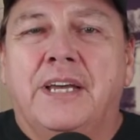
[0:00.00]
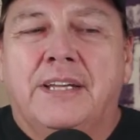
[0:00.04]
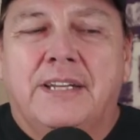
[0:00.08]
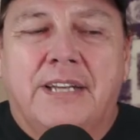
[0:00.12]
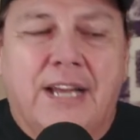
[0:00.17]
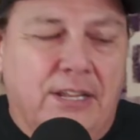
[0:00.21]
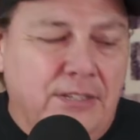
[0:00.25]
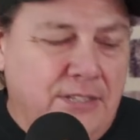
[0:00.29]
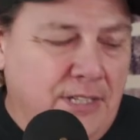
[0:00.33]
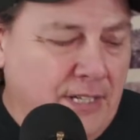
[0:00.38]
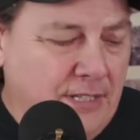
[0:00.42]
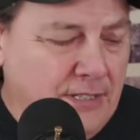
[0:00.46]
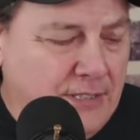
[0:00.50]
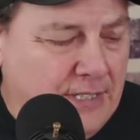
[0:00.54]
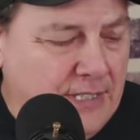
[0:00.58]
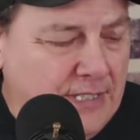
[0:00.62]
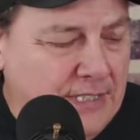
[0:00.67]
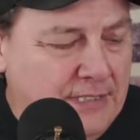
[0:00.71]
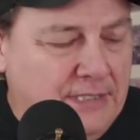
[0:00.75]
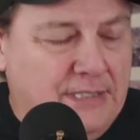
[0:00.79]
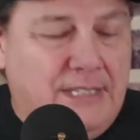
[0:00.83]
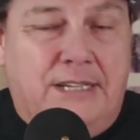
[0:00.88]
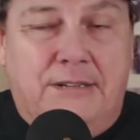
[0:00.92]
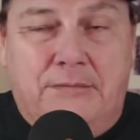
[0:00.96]
Now, the other thing
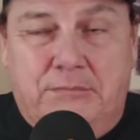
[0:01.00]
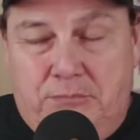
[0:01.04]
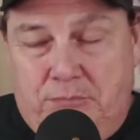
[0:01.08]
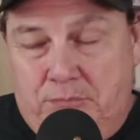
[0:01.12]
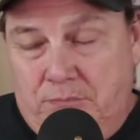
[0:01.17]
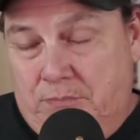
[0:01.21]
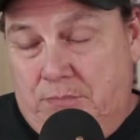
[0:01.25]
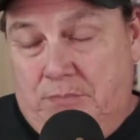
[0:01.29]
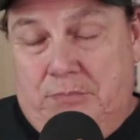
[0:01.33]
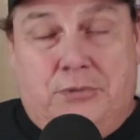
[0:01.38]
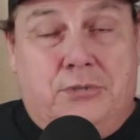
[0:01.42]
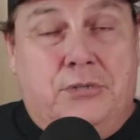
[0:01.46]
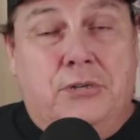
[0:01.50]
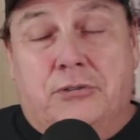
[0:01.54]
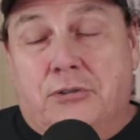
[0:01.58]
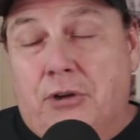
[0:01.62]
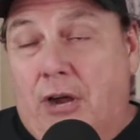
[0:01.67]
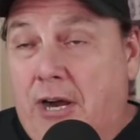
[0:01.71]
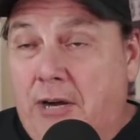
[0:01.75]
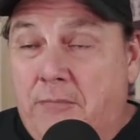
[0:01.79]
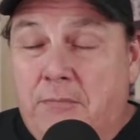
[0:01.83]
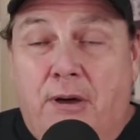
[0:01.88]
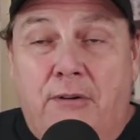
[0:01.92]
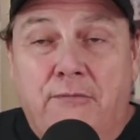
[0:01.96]
is that,
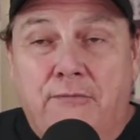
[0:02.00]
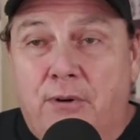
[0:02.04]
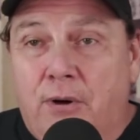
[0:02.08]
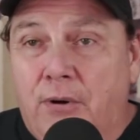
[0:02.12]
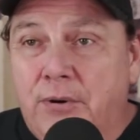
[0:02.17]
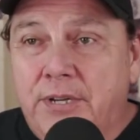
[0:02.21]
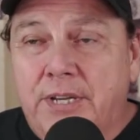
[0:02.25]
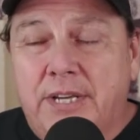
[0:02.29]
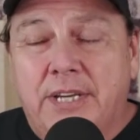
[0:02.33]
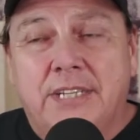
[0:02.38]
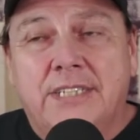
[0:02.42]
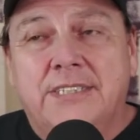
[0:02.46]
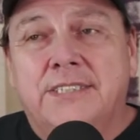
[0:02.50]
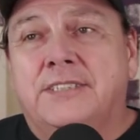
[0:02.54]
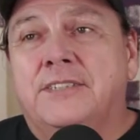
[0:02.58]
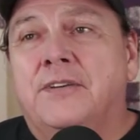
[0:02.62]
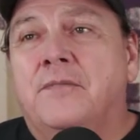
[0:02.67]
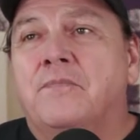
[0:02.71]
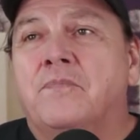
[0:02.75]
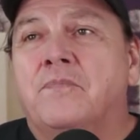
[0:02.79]
talking about voting, is,